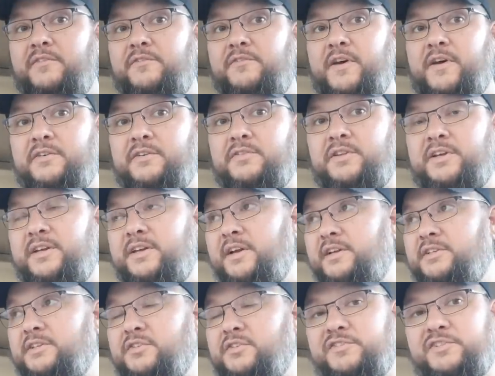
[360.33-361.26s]
federally
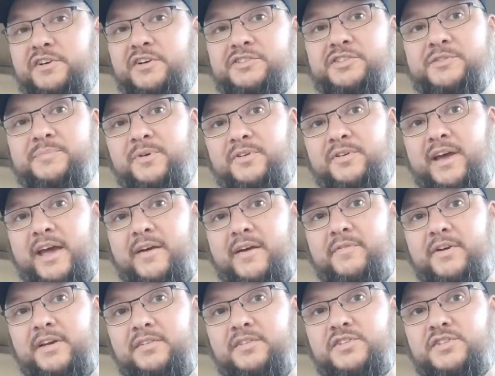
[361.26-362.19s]
searchable
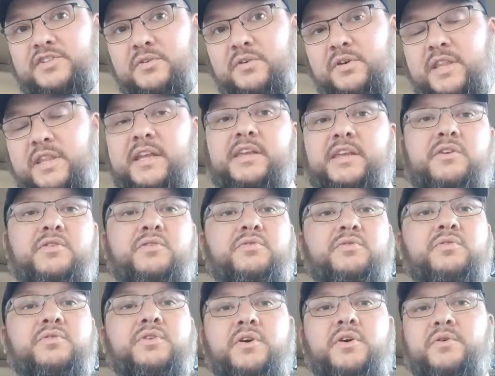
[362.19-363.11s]
evidence showing that
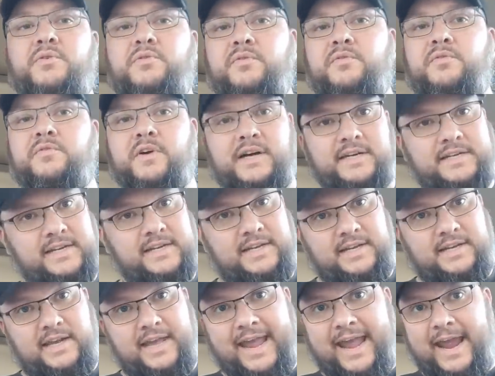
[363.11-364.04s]
you don't
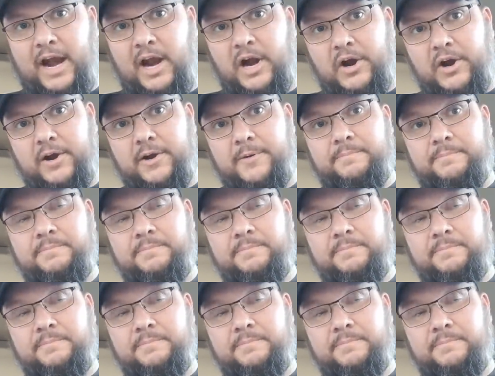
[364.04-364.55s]
fucking care.